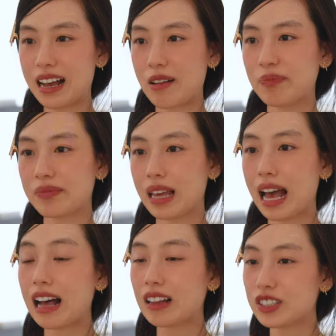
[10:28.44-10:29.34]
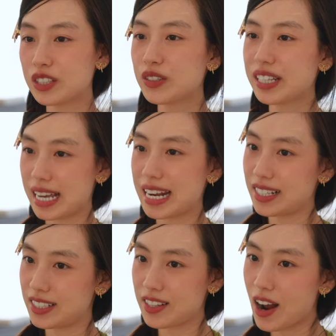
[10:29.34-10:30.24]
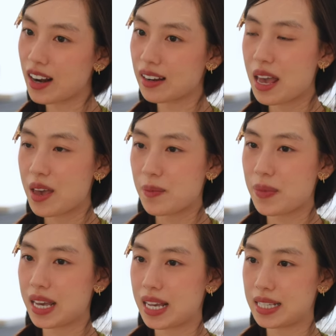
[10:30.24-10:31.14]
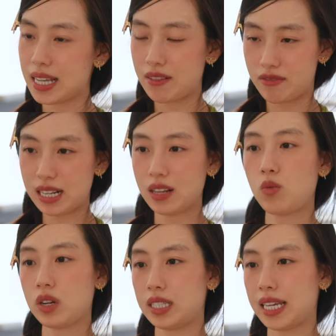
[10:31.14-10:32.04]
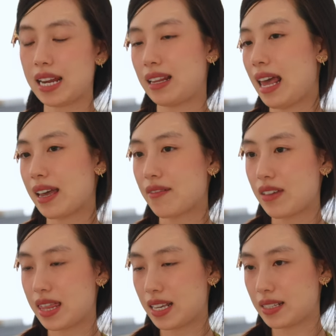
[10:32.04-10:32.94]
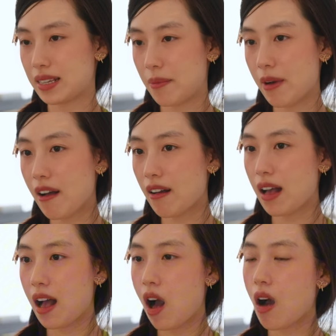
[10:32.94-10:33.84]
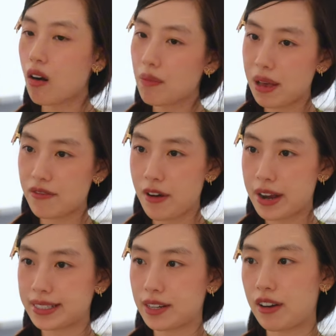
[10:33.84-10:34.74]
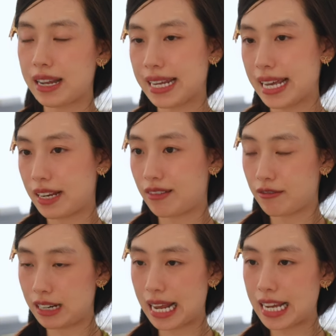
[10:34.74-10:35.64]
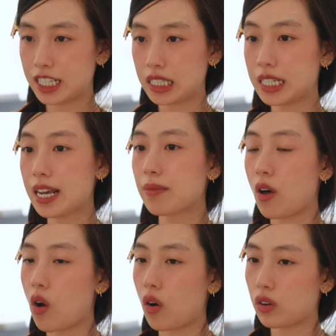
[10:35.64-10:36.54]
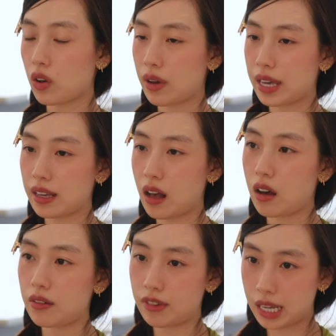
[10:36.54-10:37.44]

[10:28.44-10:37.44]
um, how soon can I start? Because I really want to get a leg up in this summer. All my friends already in a relationship or going on